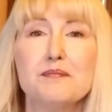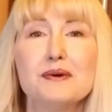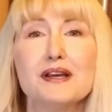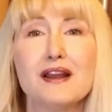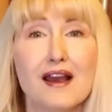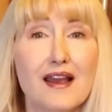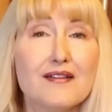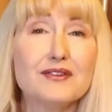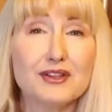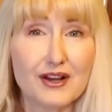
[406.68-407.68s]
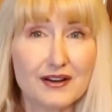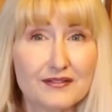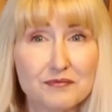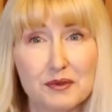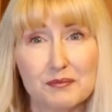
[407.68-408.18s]
but I have a lot
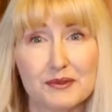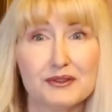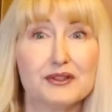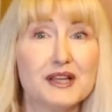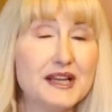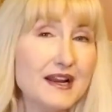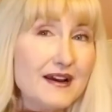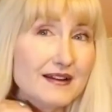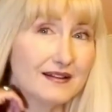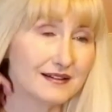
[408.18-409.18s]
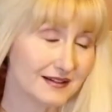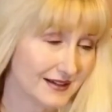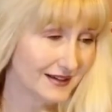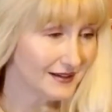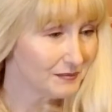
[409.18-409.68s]
of people looking at it
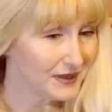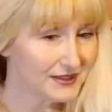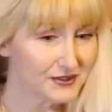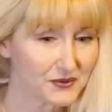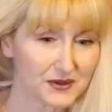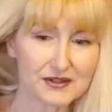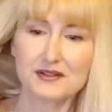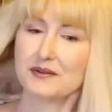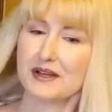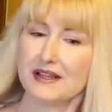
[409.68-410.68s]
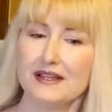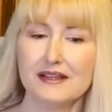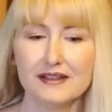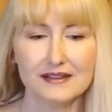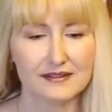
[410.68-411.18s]
in my store, so I
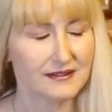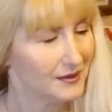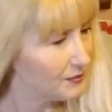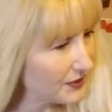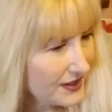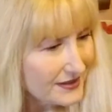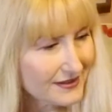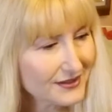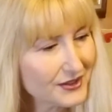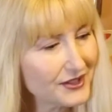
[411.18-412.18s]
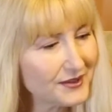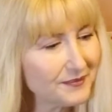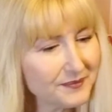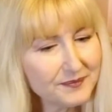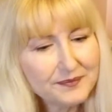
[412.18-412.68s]
think the price is good
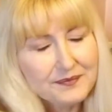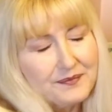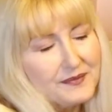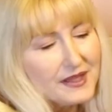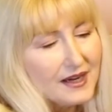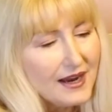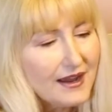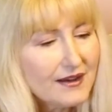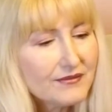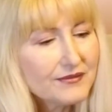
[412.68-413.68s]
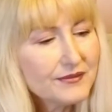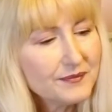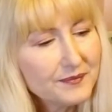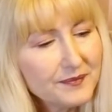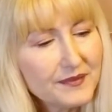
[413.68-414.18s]
that I have.
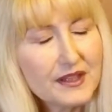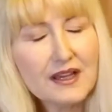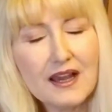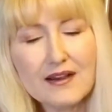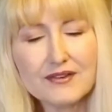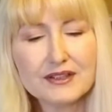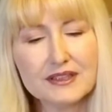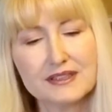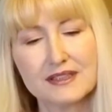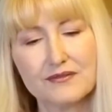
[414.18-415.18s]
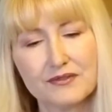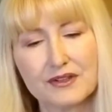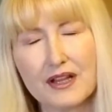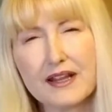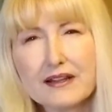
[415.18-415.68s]
I think I have it listed for
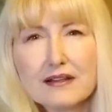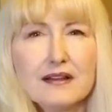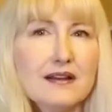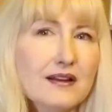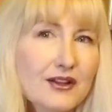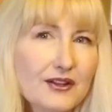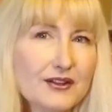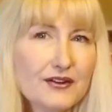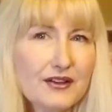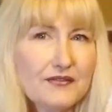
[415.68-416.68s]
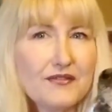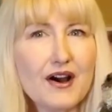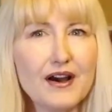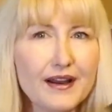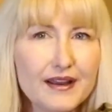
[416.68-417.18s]
like
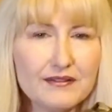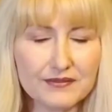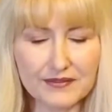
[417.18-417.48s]
35.